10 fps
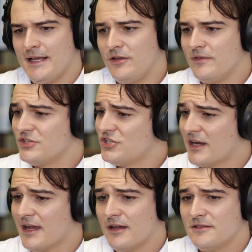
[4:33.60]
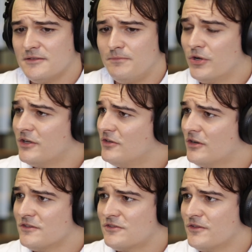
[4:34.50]
You then check out, book a
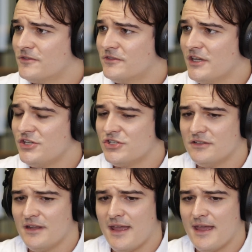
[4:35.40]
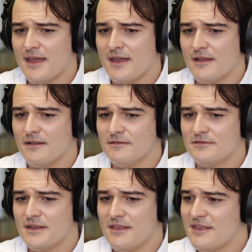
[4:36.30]
doctor's consultation,
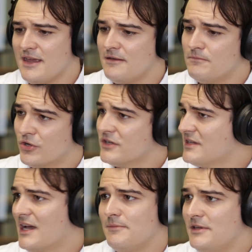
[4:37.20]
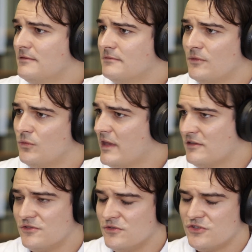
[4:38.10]
and then book a time in
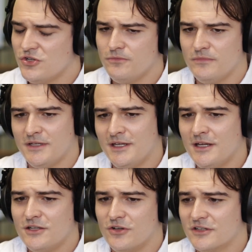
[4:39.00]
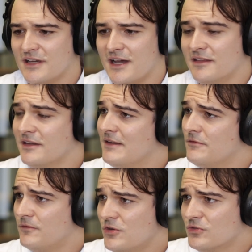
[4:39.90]
that suits you. Doctor either can have
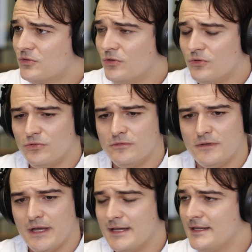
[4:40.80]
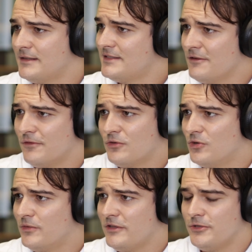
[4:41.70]
a virtual call, telephone
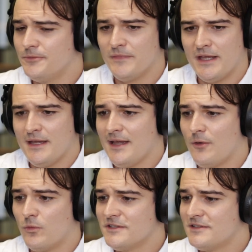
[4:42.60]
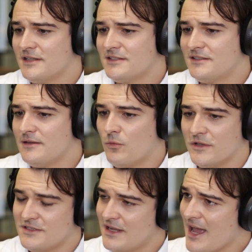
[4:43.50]
call with you, and once
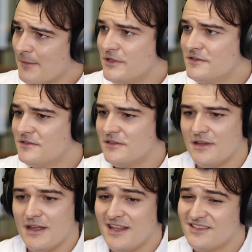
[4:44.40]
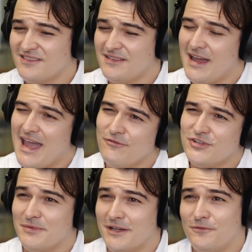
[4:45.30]
that happens, it's
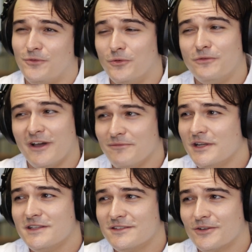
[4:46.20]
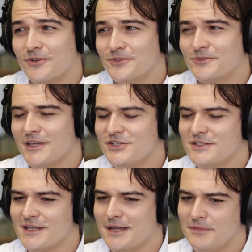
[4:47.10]
average about 4 or 5 minutes is our
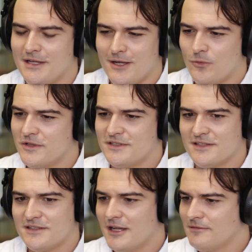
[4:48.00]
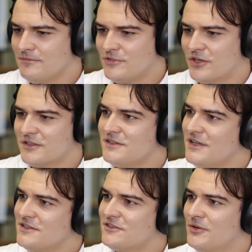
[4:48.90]
consultation time. Once that's done, doctor
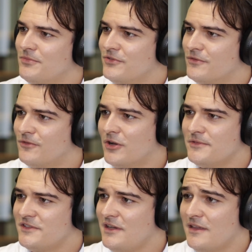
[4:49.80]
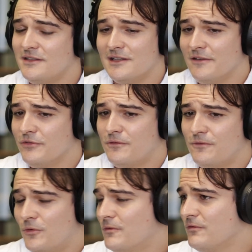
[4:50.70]
sends script to the pharmacy and then deliver it
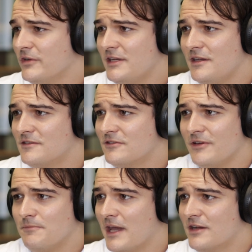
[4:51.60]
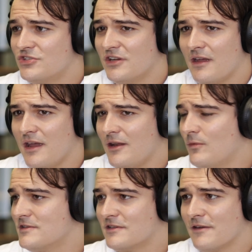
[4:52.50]
for free in discreet packaging
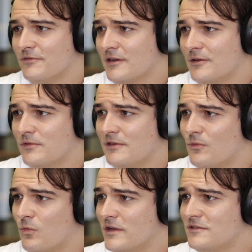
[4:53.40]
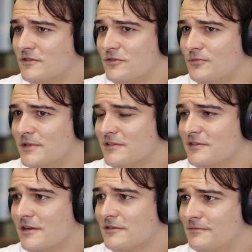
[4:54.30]
anywhere in South Africa within 1 to 2 business
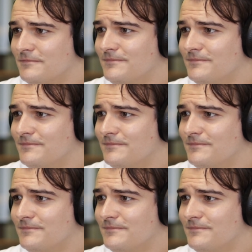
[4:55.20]
days.